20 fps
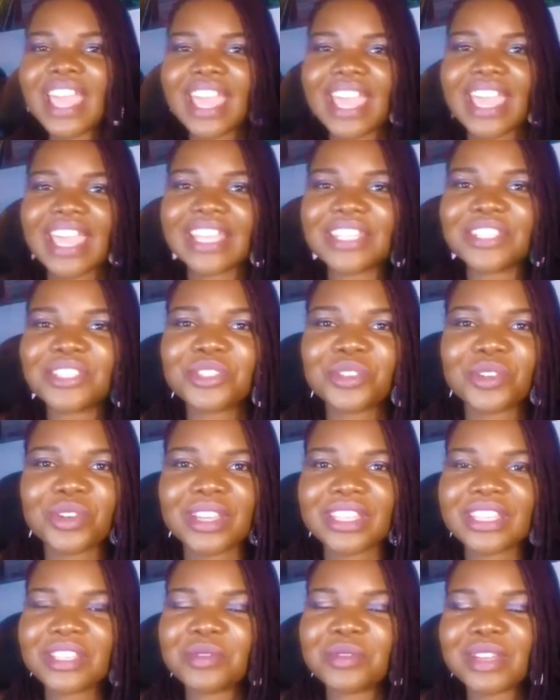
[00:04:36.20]
And so
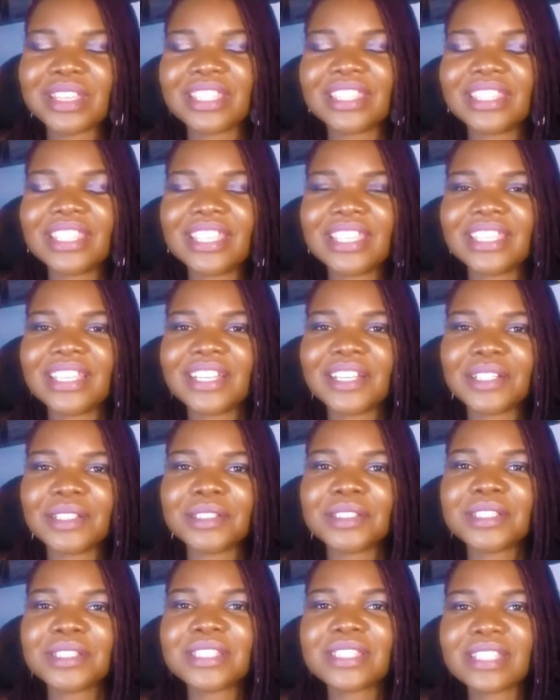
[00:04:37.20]
anyway, they
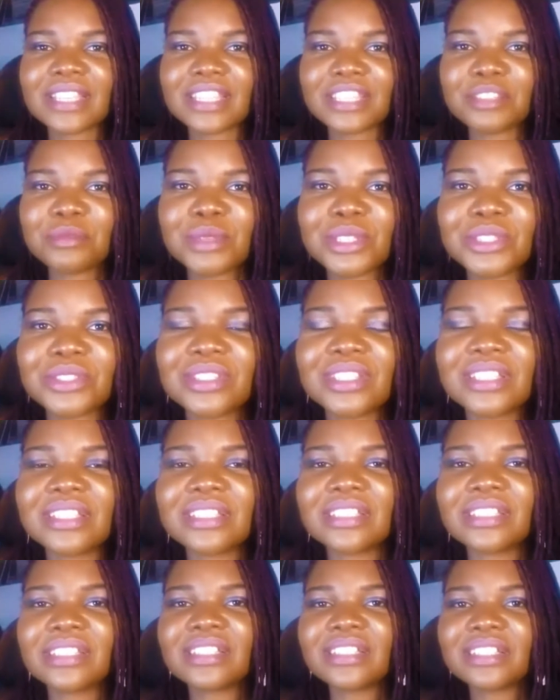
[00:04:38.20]
sent me to
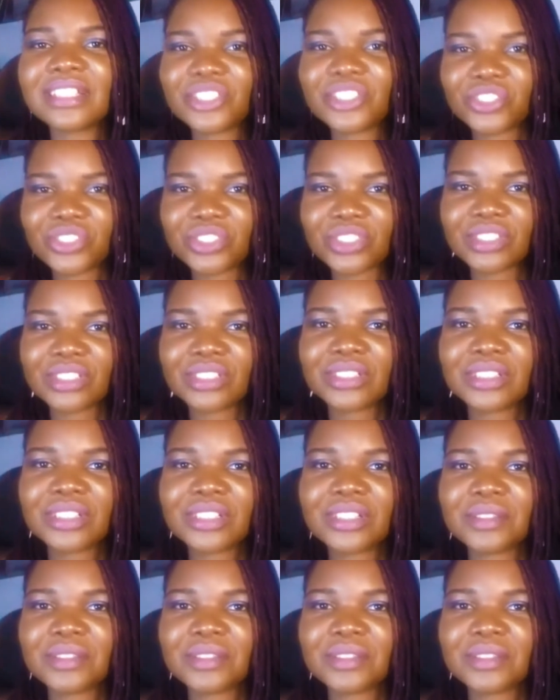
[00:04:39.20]
the regional.